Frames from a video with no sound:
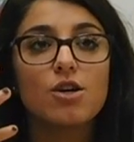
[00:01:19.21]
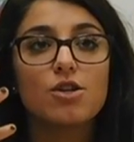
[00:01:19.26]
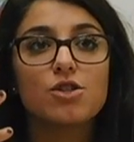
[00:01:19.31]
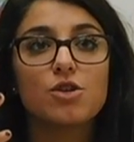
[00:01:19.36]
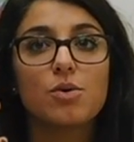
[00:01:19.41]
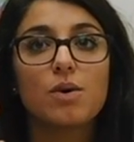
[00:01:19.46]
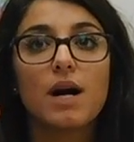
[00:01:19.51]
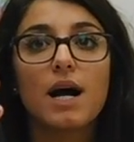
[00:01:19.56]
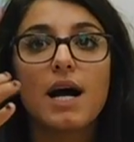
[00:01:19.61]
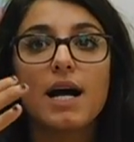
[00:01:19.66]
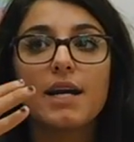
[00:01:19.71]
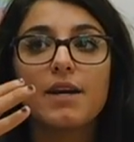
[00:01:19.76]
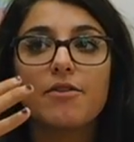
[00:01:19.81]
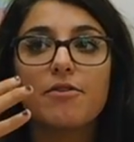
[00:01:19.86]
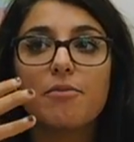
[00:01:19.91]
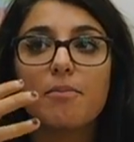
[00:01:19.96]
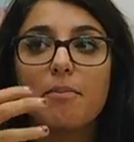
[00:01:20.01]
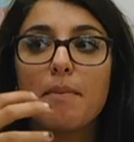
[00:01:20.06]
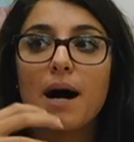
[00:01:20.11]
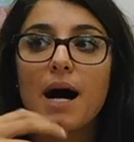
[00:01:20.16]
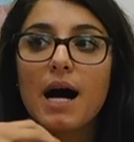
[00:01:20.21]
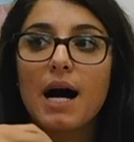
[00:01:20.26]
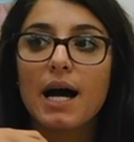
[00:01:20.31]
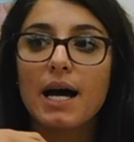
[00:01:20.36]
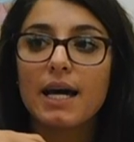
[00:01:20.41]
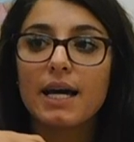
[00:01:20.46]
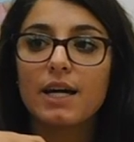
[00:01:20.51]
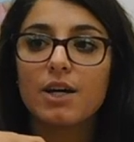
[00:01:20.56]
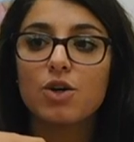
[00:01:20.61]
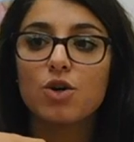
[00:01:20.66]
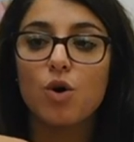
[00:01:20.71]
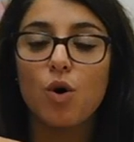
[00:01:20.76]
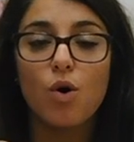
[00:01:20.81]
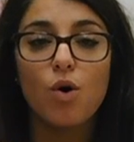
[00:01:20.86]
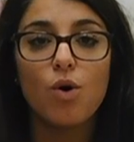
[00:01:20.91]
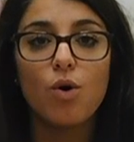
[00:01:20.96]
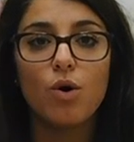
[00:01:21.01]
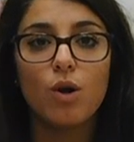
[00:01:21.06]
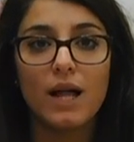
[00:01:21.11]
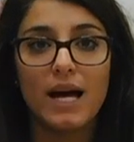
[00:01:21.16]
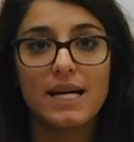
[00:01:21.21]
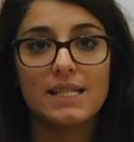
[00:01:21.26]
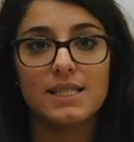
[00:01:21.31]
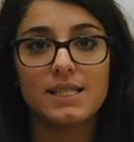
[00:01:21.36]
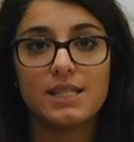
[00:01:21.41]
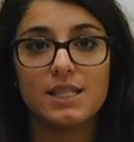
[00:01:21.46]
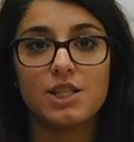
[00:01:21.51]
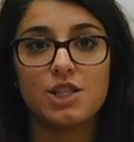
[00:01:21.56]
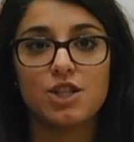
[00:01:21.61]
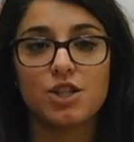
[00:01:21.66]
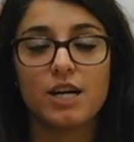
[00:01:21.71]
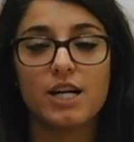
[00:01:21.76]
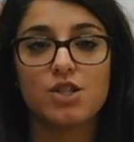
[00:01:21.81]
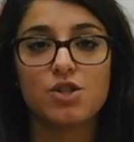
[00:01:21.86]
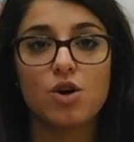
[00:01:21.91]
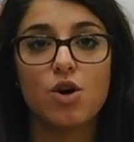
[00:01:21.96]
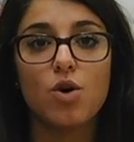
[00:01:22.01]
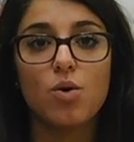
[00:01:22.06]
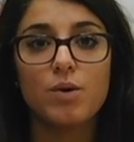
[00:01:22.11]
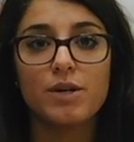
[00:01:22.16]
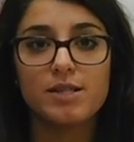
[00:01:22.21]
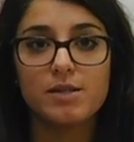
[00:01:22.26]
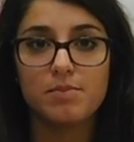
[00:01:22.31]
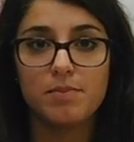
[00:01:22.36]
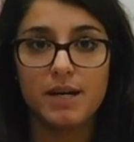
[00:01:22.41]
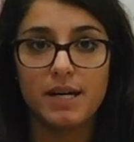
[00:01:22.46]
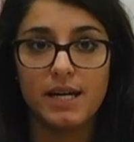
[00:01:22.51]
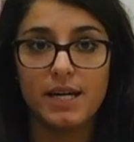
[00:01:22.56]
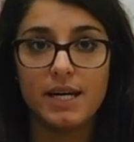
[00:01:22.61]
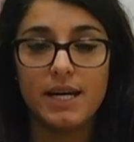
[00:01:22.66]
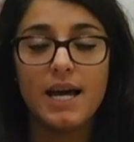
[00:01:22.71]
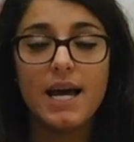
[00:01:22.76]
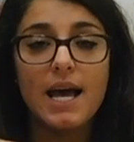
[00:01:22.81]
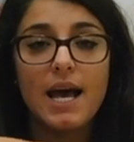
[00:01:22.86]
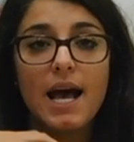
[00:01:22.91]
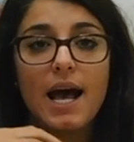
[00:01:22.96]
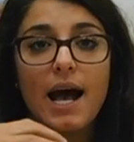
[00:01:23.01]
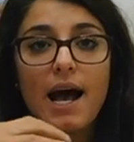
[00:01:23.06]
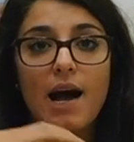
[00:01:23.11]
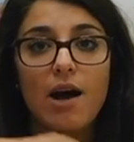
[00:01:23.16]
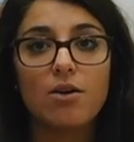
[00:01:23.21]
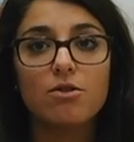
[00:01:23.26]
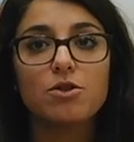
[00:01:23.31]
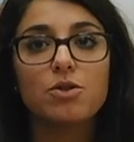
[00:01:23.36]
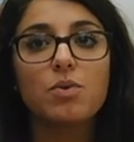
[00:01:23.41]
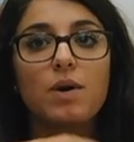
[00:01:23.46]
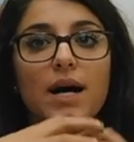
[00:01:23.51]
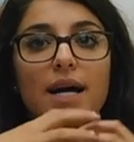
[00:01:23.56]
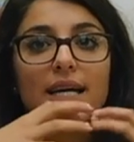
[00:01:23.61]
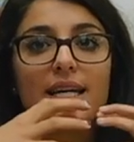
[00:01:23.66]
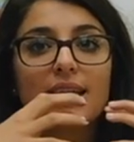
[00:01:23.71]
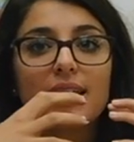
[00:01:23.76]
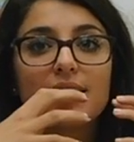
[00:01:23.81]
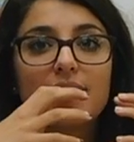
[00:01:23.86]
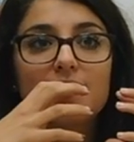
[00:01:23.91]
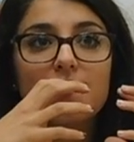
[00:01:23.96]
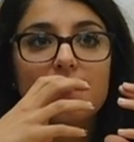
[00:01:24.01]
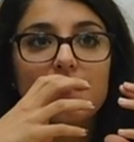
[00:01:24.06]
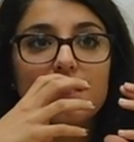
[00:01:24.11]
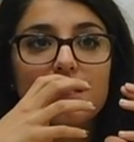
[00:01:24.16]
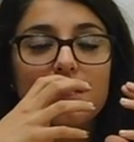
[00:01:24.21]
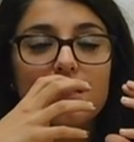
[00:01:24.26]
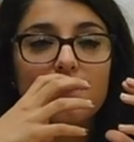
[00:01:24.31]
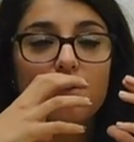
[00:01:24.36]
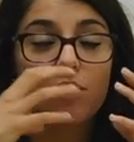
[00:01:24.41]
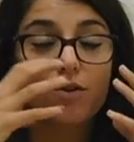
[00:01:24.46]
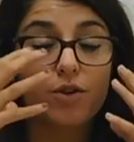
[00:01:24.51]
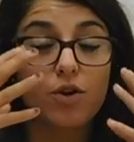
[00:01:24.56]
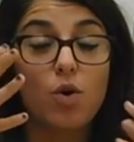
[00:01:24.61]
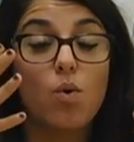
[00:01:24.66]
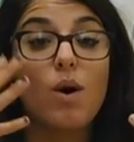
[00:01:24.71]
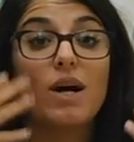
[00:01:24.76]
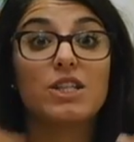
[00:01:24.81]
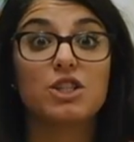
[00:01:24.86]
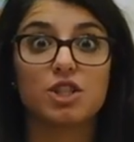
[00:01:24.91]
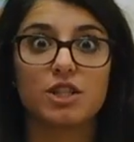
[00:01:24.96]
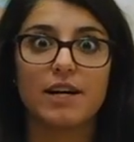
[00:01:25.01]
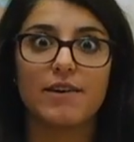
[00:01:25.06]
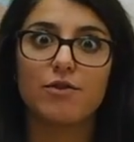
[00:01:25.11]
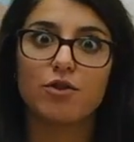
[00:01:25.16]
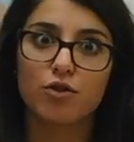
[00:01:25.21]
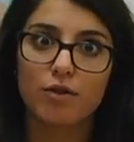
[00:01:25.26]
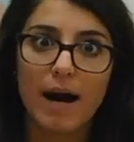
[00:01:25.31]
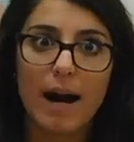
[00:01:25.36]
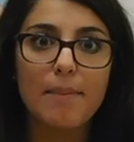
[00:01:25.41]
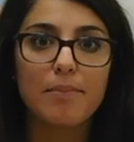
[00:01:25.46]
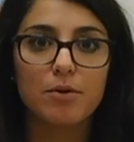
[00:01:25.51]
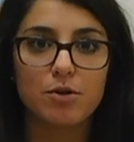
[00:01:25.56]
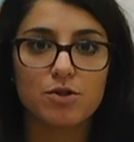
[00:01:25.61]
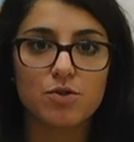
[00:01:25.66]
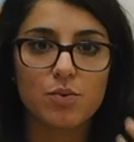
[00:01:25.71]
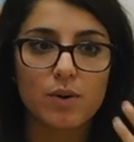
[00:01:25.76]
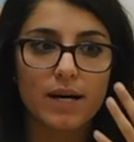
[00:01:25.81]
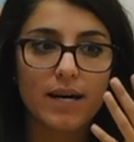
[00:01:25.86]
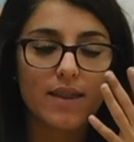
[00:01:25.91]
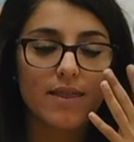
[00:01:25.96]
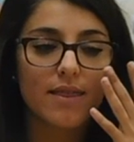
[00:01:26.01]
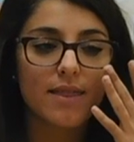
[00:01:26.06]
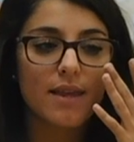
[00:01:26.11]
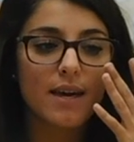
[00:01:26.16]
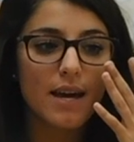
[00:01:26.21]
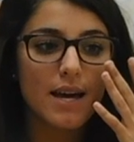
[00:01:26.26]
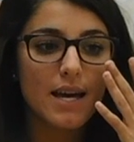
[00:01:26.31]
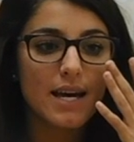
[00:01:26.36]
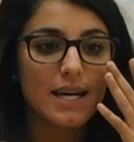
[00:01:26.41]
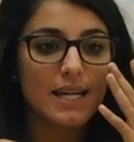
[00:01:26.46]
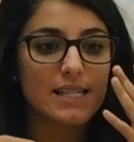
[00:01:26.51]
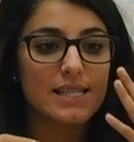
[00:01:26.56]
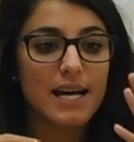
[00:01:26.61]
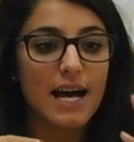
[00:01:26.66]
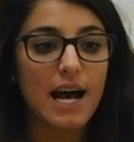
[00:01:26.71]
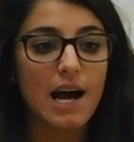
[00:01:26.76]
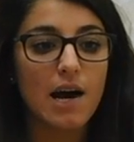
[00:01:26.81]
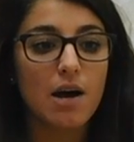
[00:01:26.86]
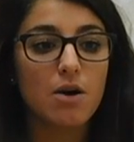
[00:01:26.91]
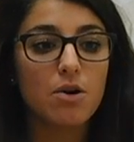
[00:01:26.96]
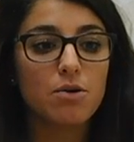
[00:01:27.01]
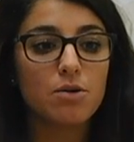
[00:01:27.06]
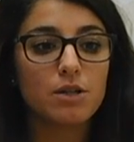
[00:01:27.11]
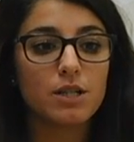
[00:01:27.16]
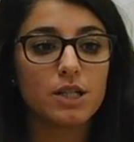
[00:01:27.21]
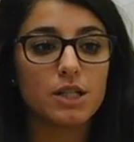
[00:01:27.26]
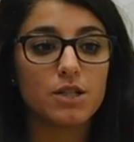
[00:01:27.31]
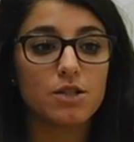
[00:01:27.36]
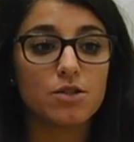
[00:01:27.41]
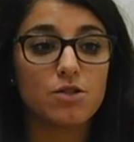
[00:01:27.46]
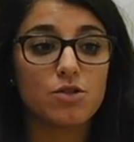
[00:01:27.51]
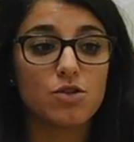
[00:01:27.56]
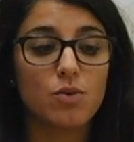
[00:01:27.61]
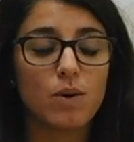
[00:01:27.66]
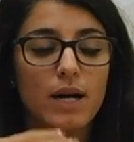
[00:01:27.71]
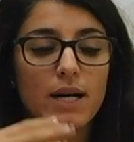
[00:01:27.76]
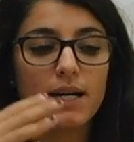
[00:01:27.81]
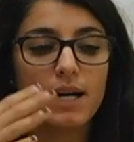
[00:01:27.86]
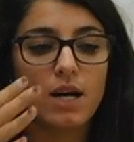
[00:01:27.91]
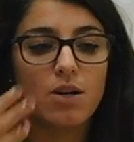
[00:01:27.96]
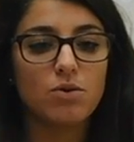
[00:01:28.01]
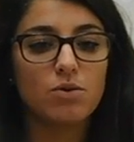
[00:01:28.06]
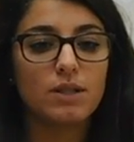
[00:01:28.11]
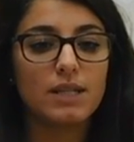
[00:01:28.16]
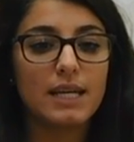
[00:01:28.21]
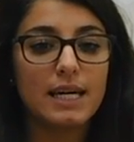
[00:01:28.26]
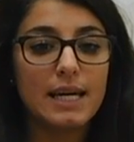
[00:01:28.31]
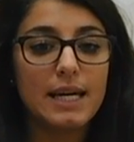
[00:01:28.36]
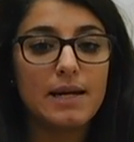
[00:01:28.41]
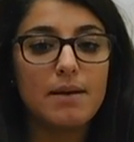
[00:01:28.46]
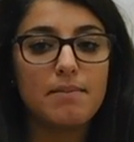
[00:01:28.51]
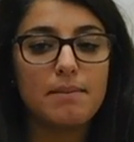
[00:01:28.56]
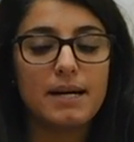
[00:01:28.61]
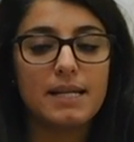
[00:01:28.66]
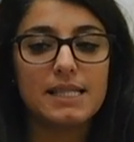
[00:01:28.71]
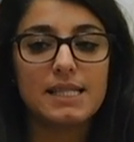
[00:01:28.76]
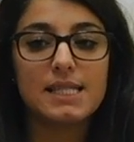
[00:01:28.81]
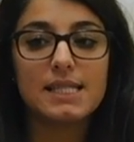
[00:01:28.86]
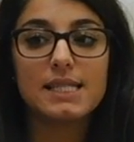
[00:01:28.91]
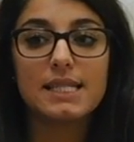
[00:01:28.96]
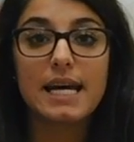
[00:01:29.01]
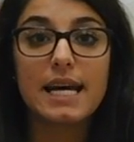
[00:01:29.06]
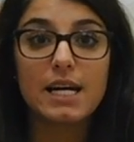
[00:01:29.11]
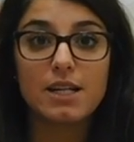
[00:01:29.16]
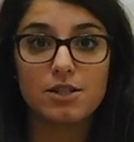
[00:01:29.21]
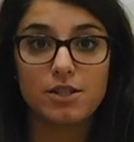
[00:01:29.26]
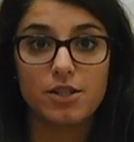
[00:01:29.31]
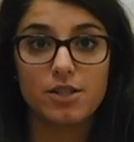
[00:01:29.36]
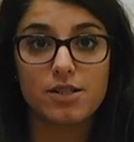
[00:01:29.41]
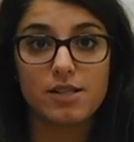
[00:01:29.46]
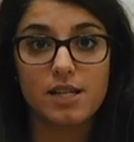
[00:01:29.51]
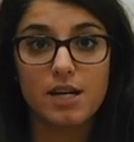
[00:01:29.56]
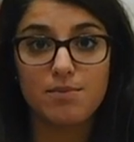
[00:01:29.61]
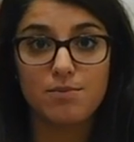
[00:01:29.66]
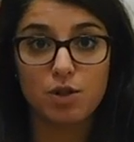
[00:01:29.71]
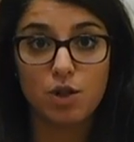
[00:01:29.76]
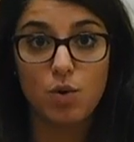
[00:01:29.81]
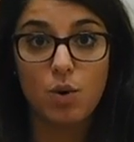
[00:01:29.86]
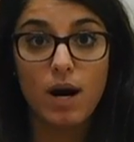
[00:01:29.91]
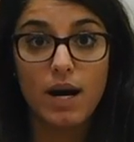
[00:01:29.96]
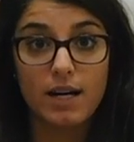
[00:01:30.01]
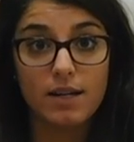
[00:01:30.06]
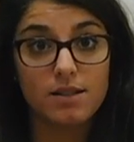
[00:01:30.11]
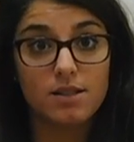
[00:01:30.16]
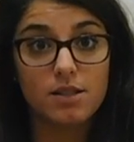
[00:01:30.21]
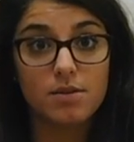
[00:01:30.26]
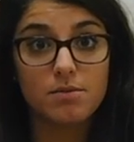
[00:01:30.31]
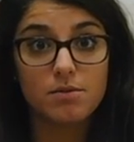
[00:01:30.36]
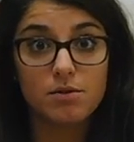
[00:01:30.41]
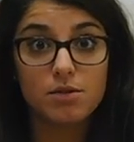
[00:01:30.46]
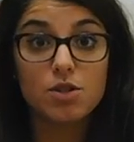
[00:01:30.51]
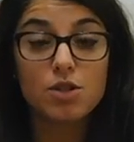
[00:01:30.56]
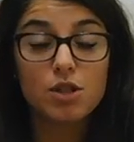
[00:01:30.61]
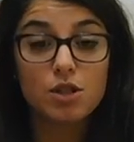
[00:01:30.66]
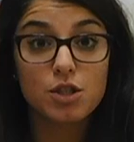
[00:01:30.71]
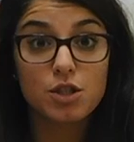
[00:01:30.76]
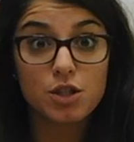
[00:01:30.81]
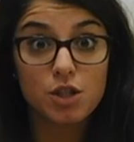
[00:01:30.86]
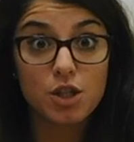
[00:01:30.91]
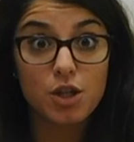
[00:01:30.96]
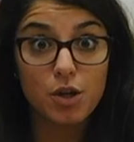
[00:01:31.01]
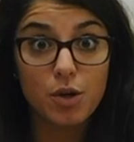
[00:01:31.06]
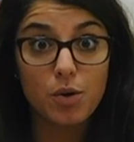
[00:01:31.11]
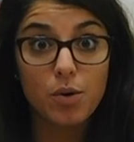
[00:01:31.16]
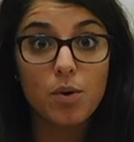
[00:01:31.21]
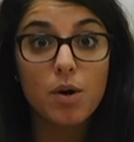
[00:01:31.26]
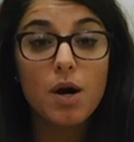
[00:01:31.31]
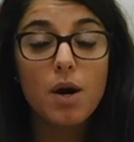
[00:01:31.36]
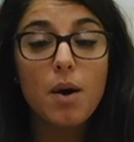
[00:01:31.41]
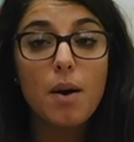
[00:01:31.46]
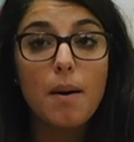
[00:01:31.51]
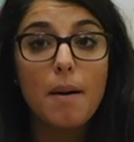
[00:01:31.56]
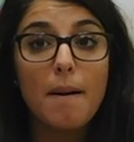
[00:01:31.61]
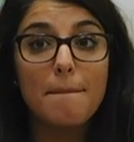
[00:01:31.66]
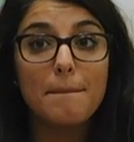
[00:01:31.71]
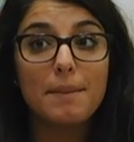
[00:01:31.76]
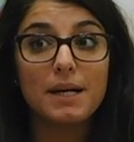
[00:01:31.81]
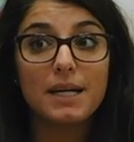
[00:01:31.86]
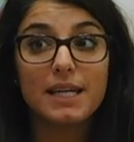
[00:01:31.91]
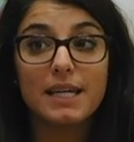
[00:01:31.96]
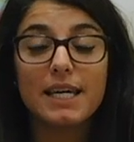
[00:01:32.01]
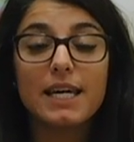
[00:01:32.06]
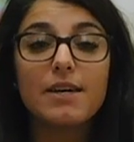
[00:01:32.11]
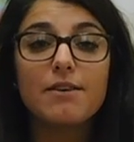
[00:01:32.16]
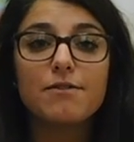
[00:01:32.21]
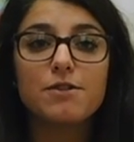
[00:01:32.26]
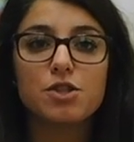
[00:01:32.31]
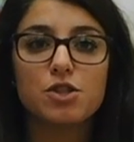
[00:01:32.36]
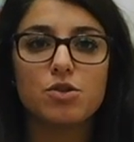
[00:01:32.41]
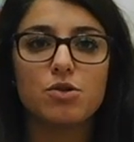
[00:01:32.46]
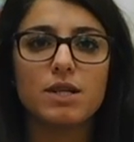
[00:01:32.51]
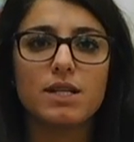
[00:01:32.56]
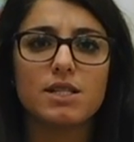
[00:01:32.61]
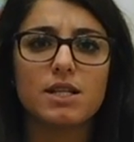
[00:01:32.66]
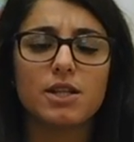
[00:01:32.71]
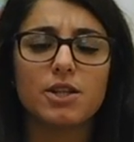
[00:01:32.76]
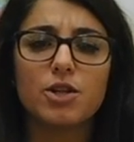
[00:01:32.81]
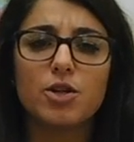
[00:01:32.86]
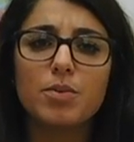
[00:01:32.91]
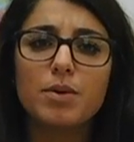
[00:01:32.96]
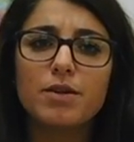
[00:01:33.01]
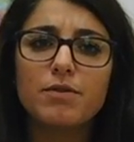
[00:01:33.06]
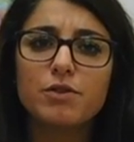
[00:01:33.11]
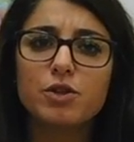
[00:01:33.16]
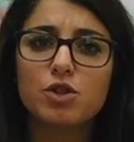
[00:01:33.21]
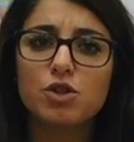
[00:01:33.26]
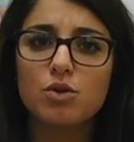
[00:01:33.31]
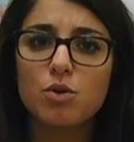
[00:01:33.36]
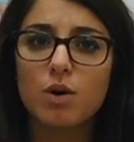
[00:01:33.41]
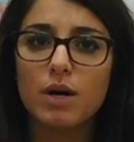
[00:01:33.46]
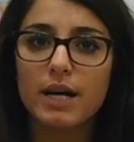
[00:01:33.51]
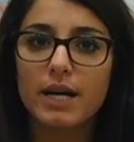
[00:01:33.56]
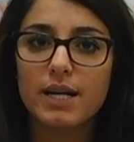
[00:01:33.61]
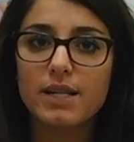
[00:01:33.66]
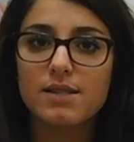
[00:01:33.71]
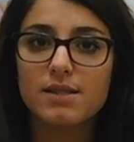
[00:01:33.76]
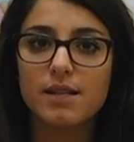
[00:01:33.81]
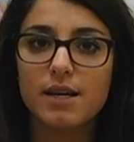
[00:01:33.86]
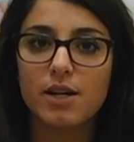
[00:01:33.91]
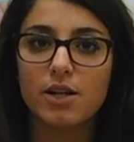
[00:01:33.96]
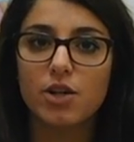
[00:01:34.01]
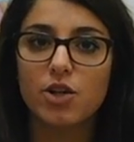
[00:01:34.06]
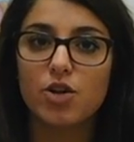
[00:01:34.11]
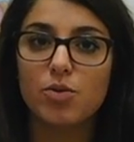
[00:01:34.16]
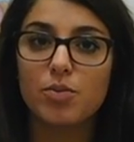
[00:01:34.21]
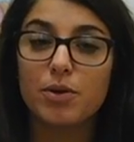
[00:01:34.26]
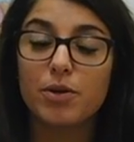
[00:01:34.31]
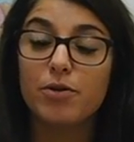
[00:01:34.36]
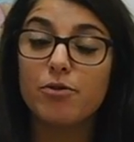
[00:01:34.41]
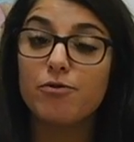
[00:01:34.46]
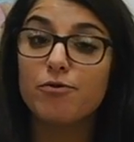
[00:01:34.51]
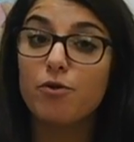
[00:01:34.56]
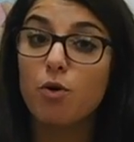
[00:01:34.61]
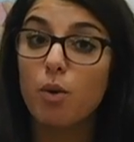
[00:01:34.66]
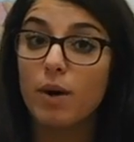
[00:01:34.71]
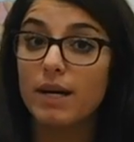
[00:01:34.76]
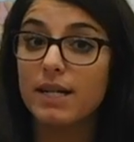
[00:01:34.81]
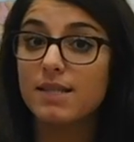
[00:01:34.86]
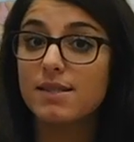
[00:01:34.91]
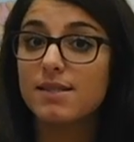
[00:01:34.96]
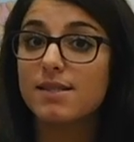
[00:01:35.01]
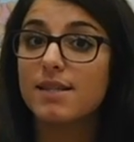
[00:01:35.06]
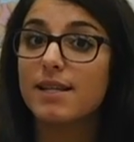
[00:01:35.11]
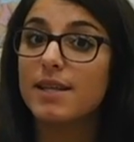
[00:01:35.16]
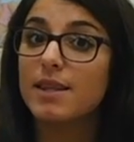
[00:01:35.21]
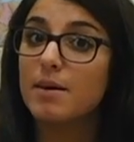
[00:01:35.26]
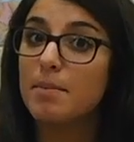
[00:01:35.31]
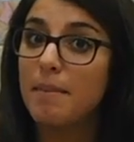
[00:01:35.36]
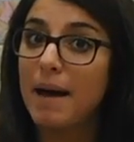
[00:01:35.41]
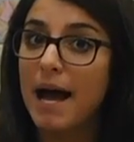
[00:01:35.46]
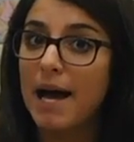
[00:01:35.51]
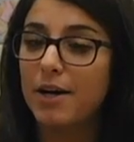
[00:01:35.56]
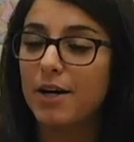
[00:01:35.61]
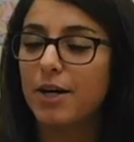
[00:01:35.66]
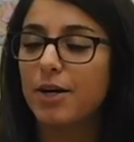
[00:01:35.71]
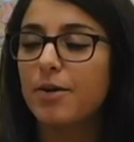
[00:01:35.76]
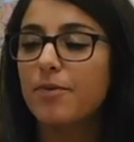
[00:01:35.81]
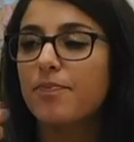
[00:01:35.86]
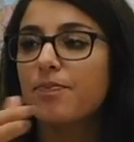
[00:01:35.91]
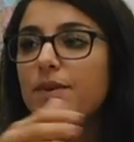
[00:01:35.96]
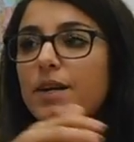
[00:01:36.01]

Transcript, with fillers: So kind of my goal as a teacher has always been, how do I, or the question I've grappled with, is how do I not only hit my standards that I'm required to, to do, but give students a little bit of choice and a little bit of voice in the matter.